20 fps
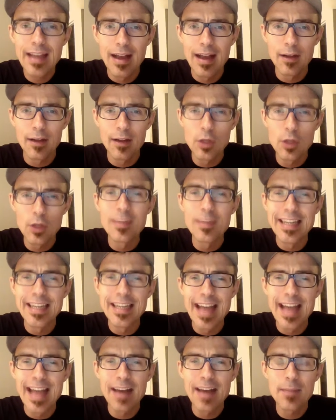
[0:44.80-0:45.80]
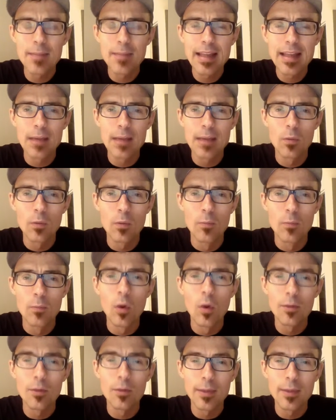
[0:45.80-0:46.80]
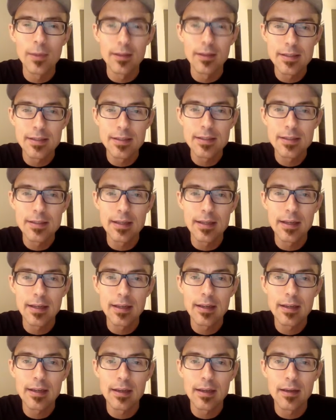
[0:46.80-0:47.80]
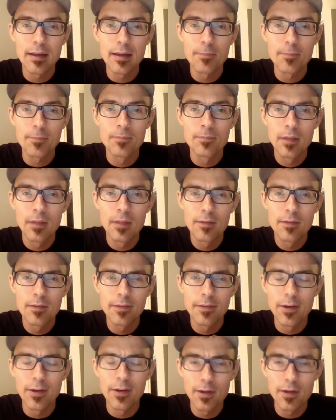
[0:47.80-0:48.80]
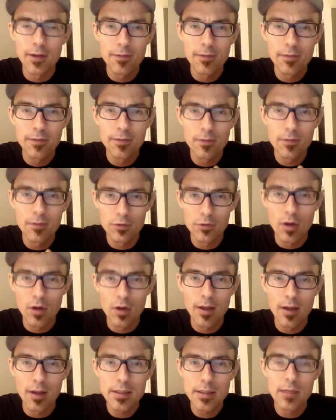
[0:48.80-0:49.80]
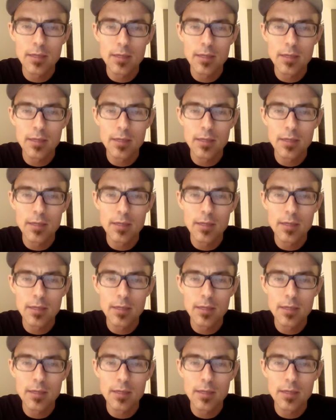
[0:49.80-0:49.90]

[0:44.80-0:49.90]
human anatomy and more realistic figurative drawings.